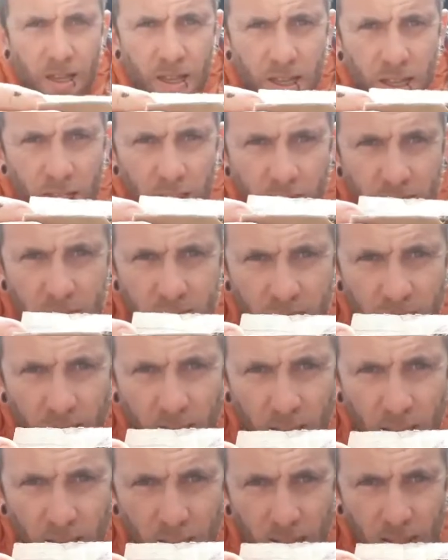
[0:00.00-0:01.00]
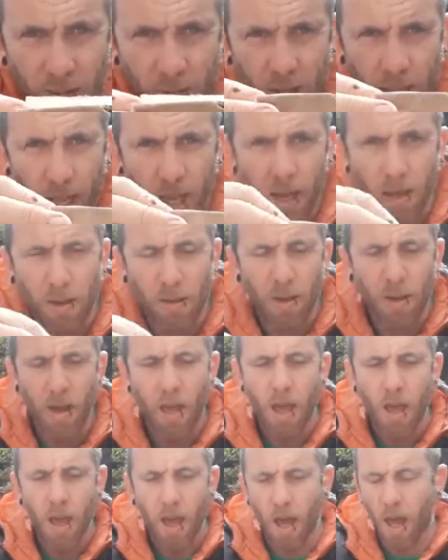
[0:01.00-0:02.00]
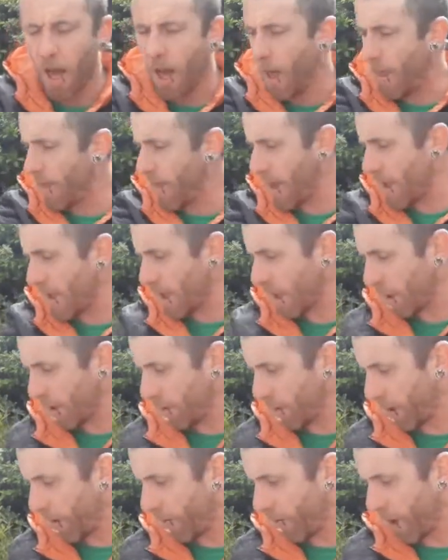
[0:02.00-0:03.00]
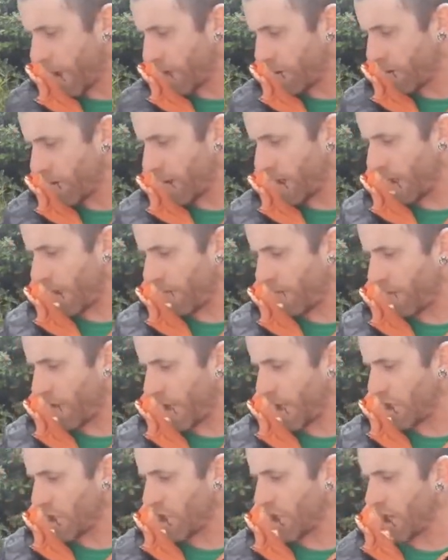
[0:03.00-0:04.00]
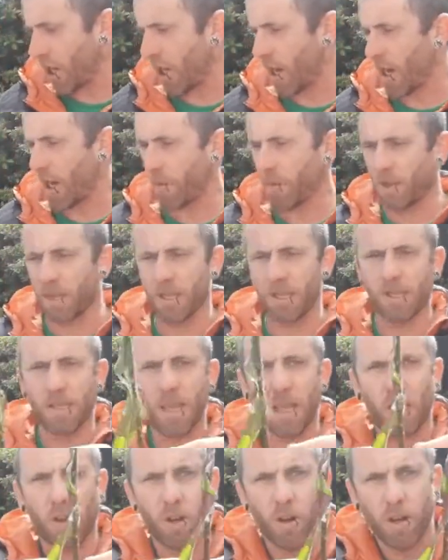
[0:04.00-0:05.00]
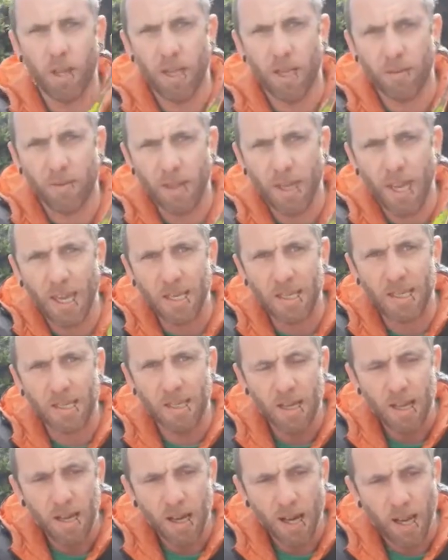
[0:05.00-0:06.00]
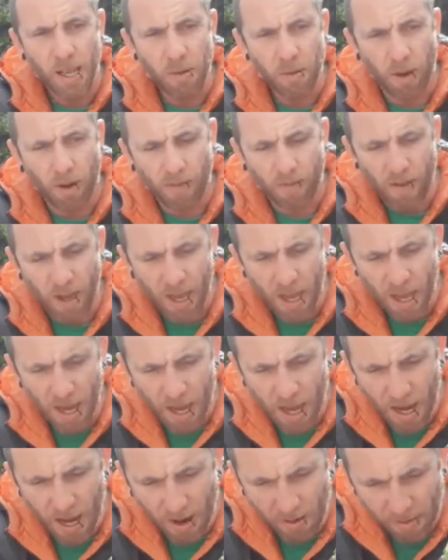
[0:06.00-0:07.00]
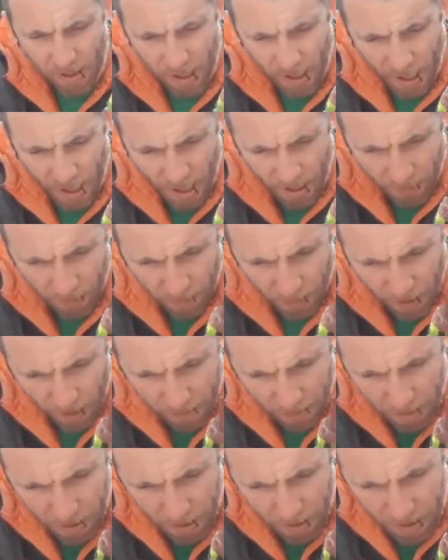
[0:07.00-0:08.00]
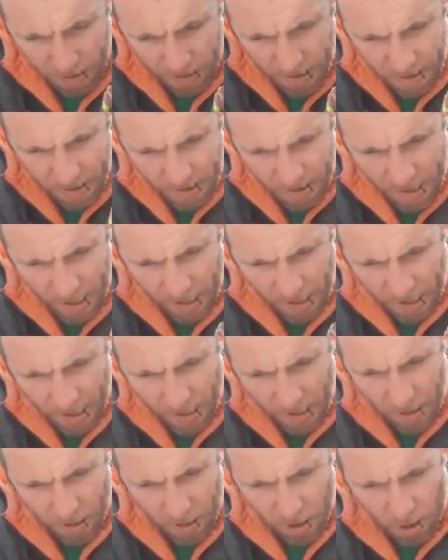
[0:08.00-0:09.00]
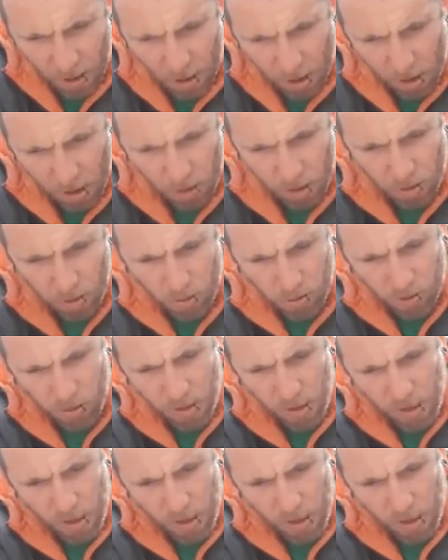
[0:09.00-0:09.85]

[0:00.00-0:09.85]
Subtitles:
Can you see? There we go. Then you're going to want to find your leaf ninja with the stick on. Here he is. And you want to very carefully put the stick in the hole.